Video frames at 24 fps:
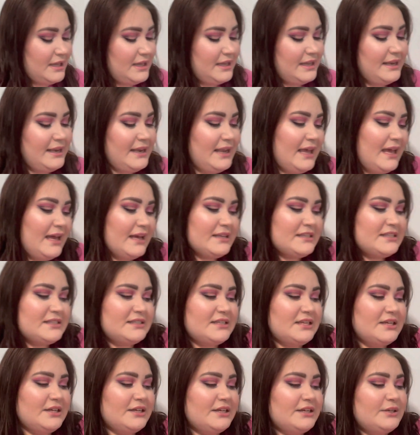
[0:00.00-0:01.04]

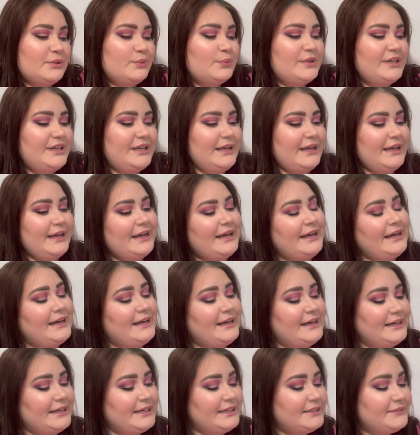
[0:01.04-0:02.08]
Next we
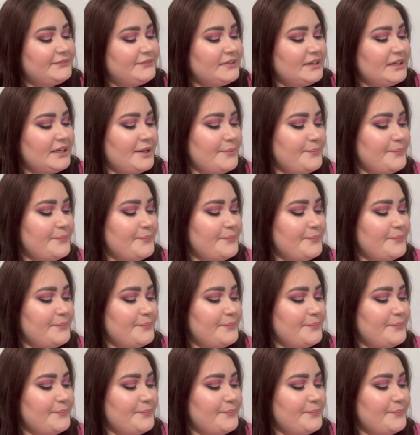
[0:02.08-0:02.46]
have